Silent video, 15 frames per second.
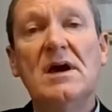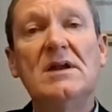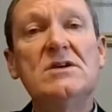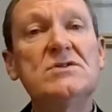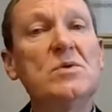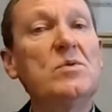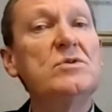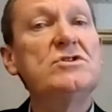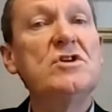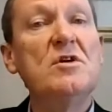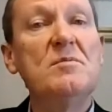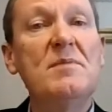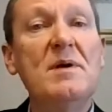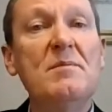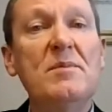and is
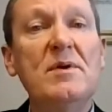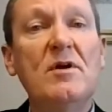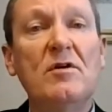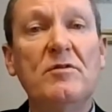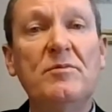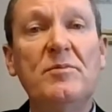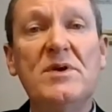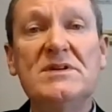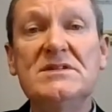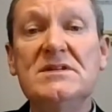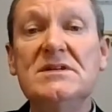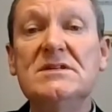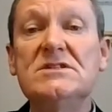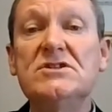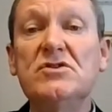also a member of
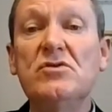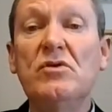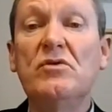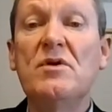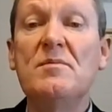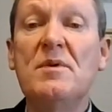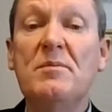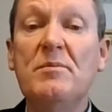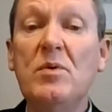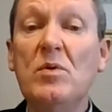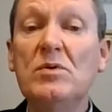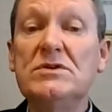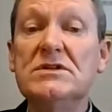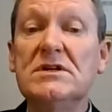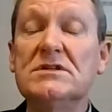President Cyril
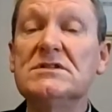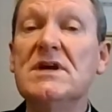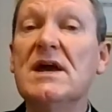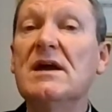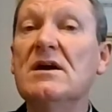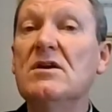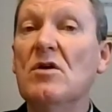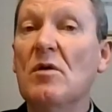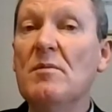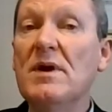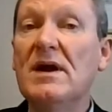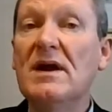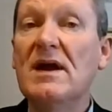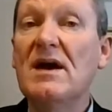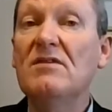Ramaphosa's
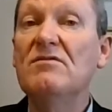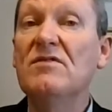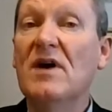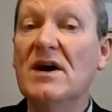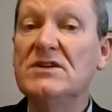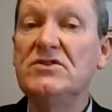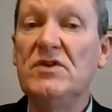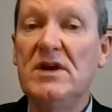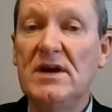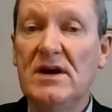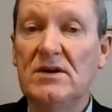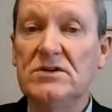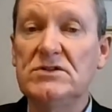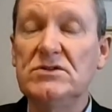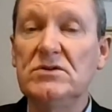Economic Advisory
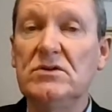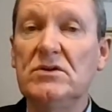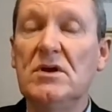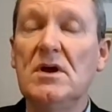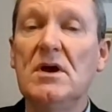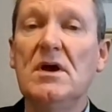Council.